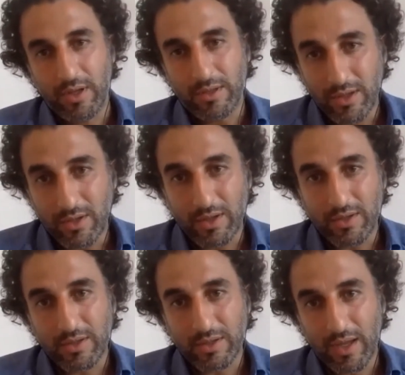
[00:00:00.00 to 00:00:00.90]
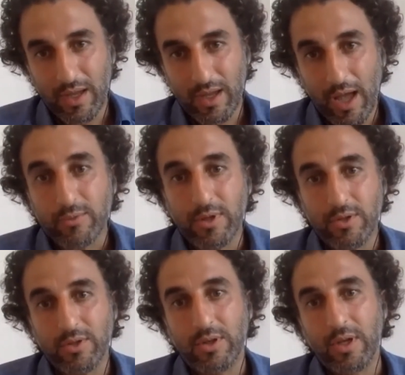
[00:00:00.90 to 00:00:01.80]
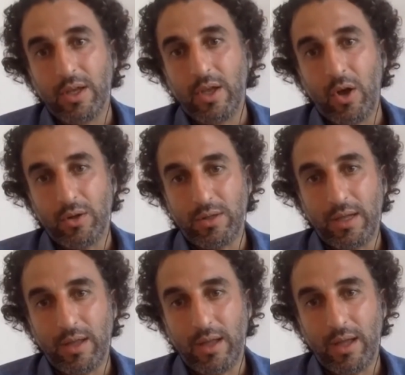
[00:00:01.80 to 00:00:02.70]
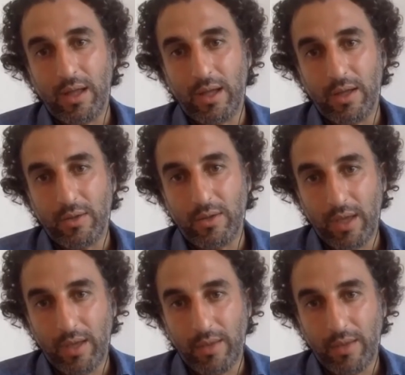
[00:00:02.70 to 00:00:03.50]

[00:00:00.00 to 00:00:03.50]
a serious outage on data today.